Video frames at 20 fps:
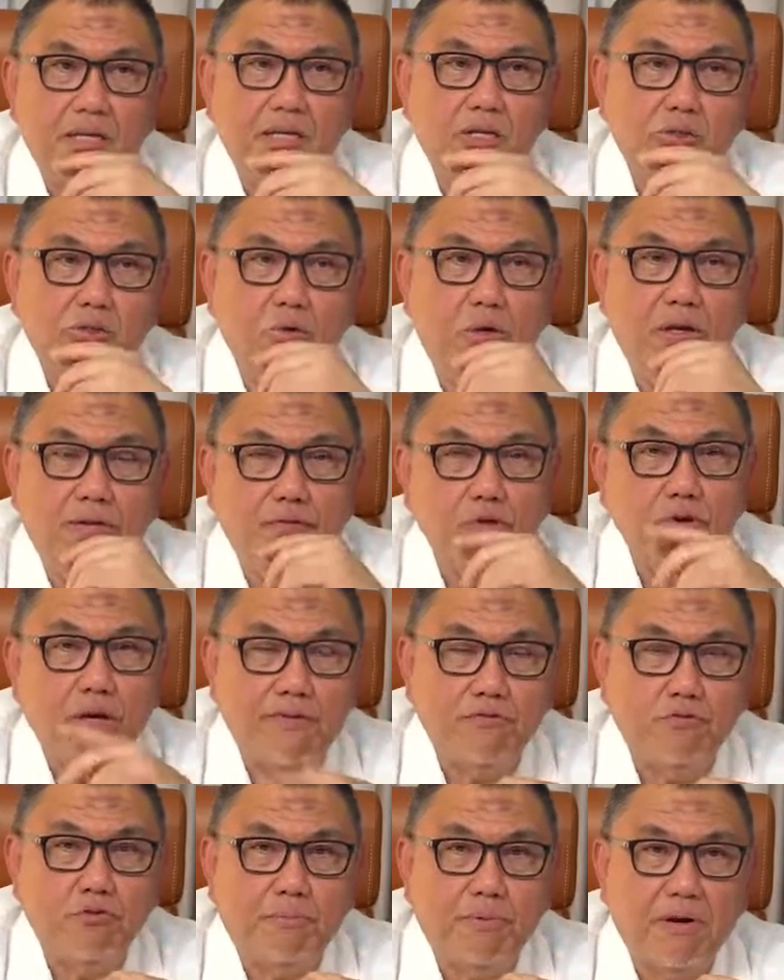So if you
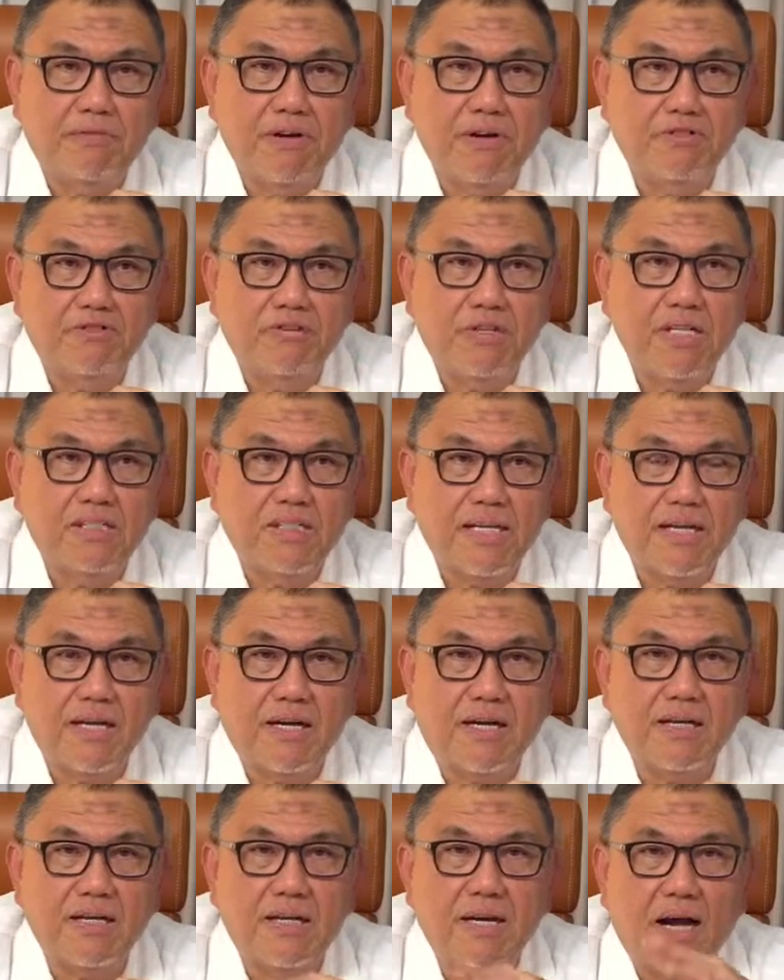have supraventricular
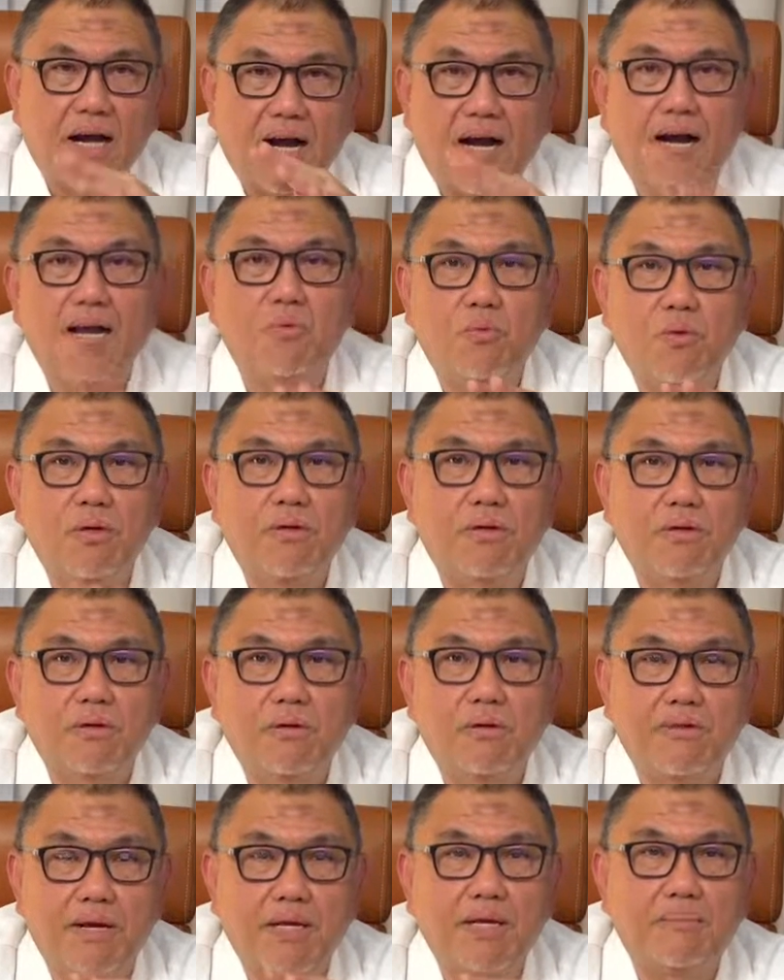tachycardia, I would
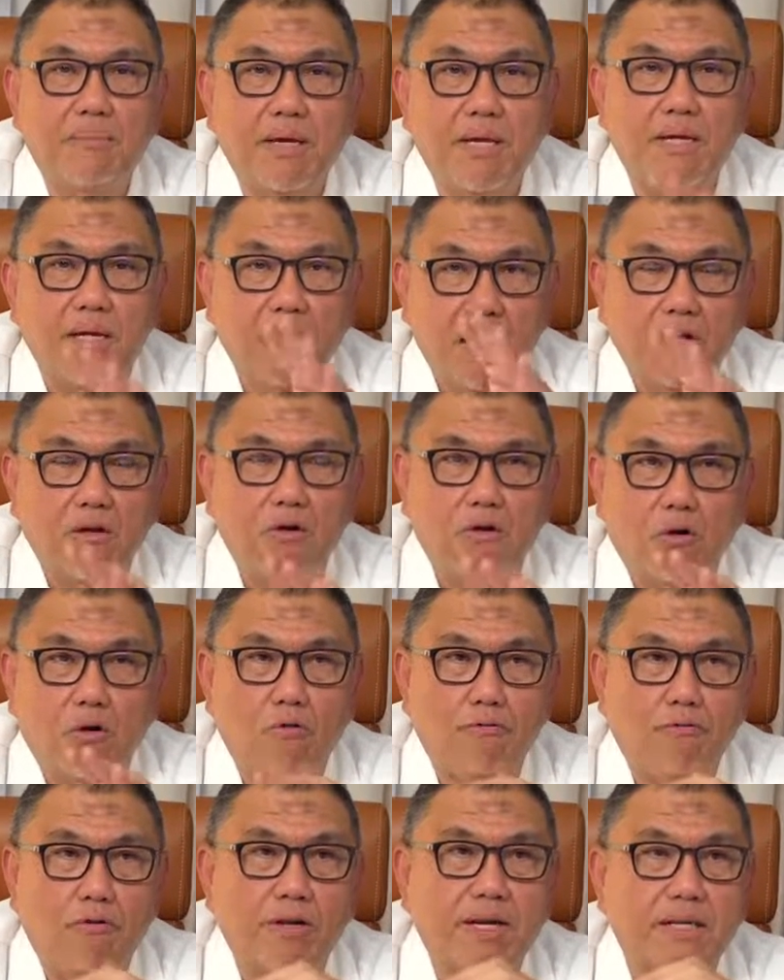recommend go
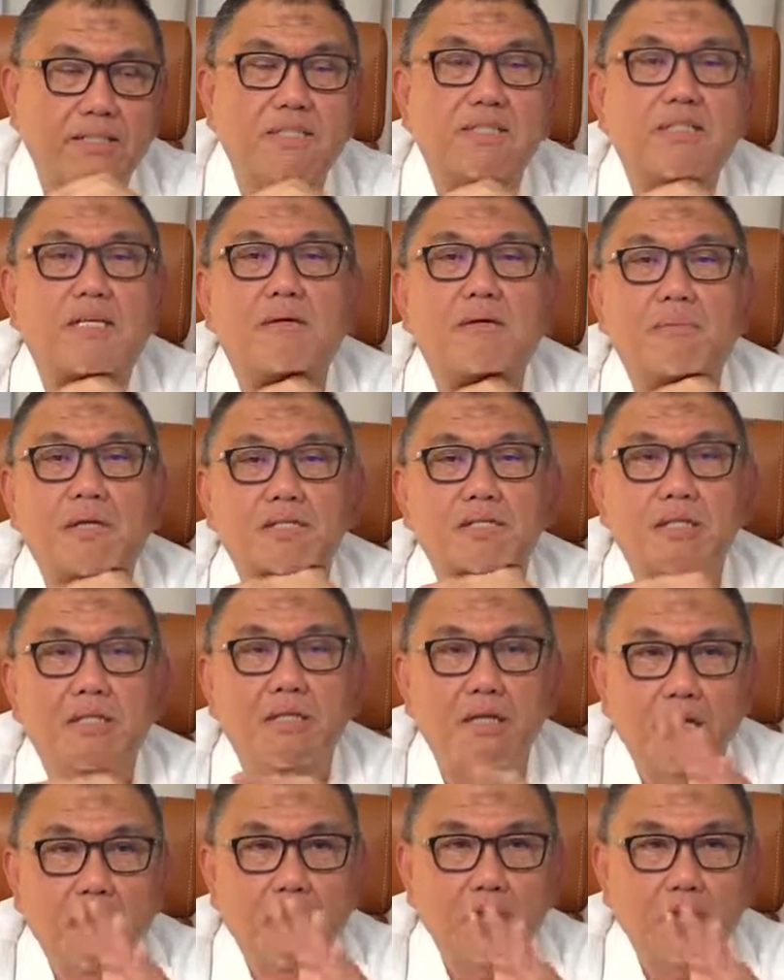for catheter ablation.